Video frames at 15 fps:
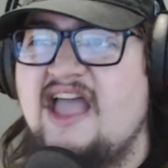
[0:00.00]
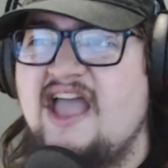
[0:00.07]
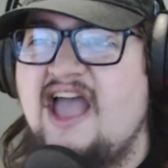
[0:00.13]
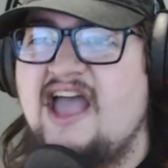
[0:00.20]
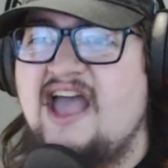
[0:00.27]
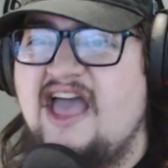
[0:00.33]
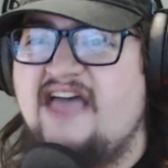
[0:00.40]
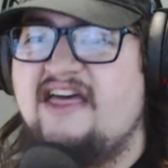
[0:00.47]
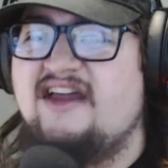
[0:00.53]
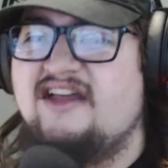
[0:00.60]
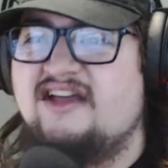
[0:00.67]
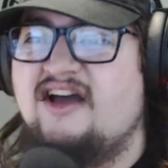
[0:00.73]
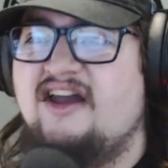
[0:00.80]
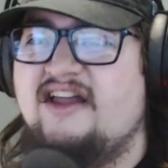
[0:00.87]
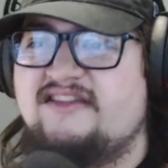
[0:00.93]
There
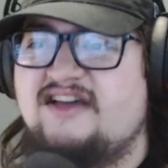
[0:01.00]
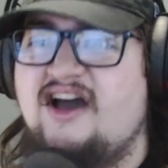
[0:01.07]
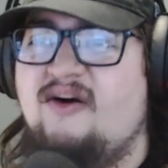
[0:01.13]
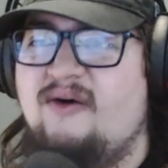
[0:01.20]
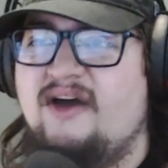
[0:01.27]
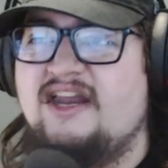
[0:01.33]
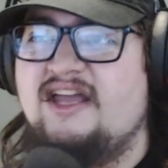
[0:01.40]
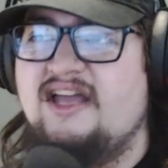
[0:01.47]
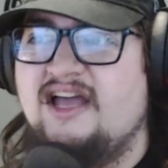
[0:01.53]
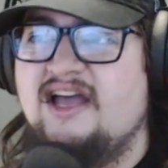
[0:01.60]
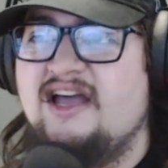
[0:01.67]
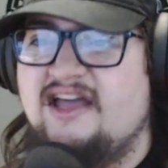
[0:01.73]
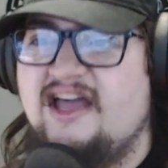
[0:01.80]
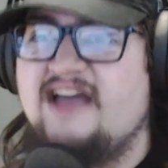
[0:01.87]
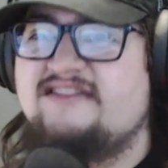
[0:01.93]
you go. Let's go, Woody.
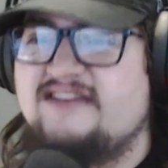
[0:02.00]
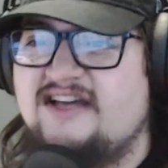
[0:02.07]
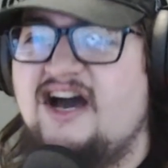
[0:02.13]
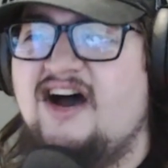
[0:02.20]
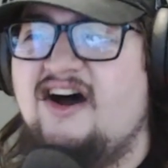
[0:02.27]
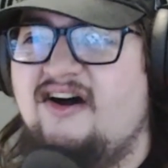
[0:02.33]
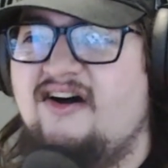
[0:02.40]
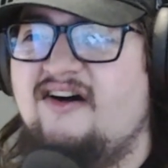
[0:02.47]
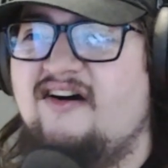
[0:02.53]
Let's go.